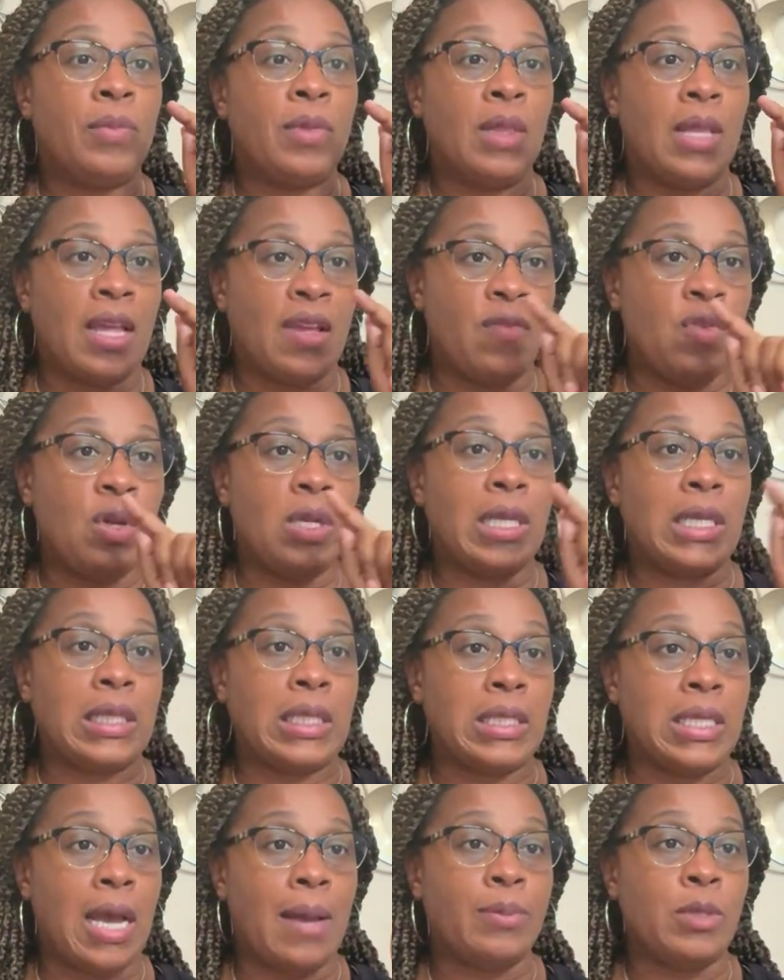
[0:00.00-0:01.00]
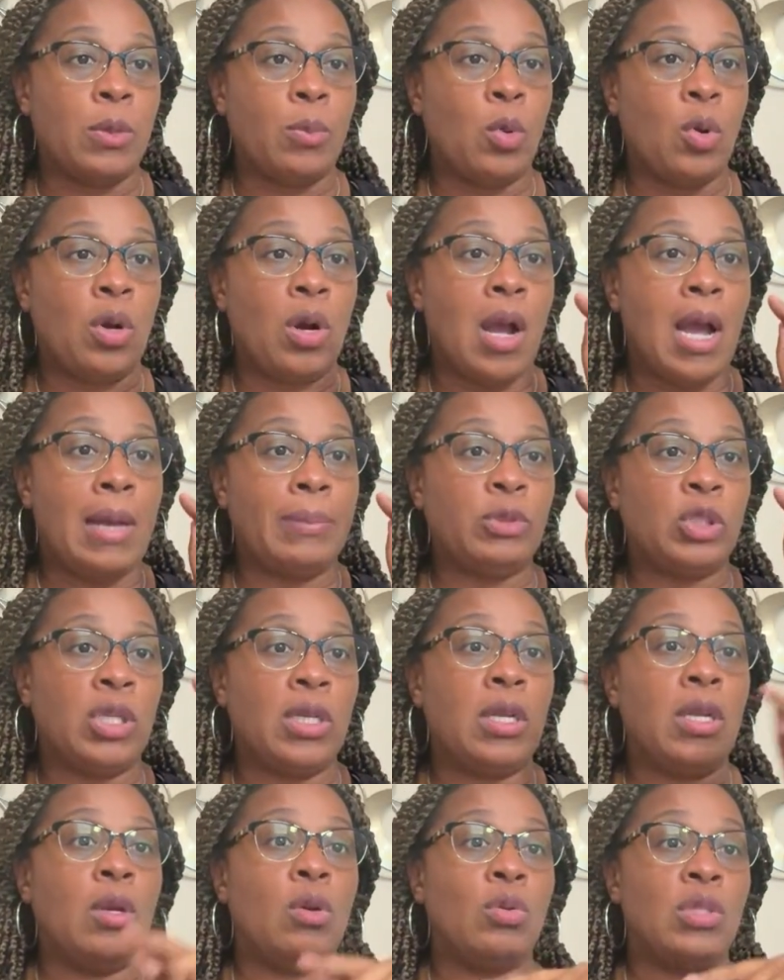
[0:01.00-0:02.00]
Like if you click the top supporter
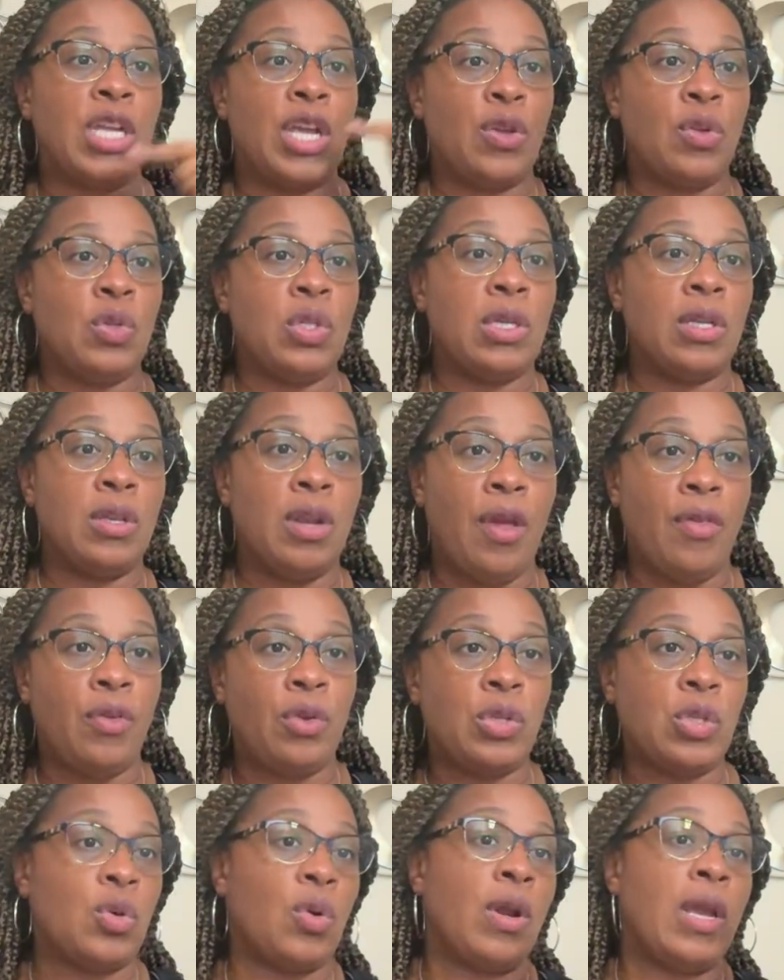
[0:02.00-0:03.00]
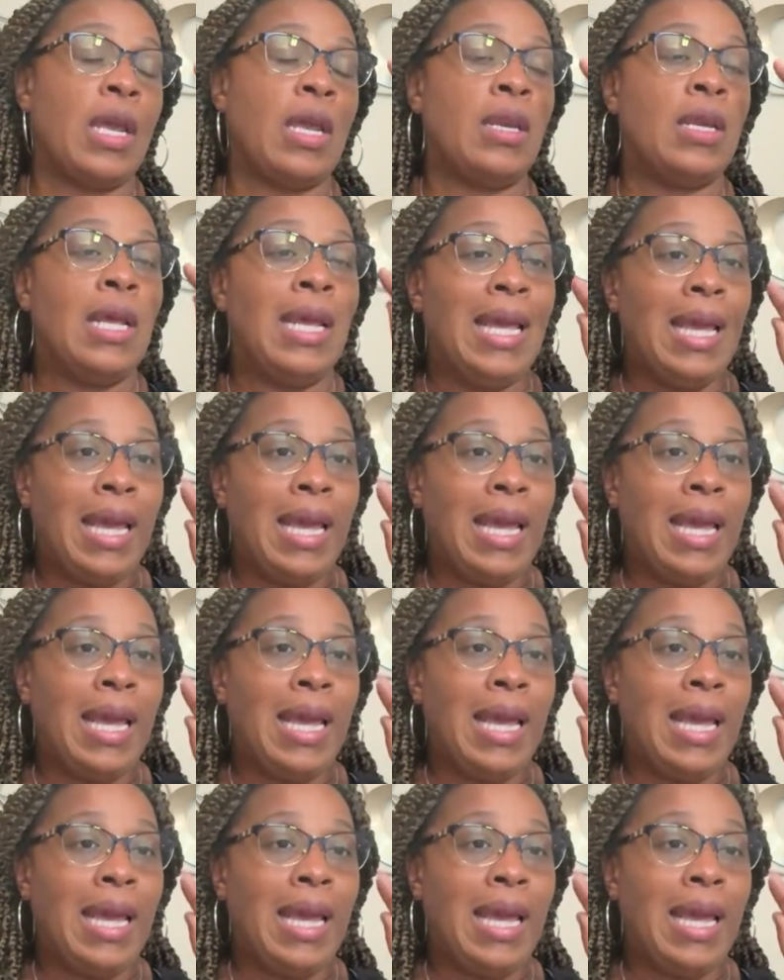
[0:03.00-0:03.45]
option, it'll take you to another screen,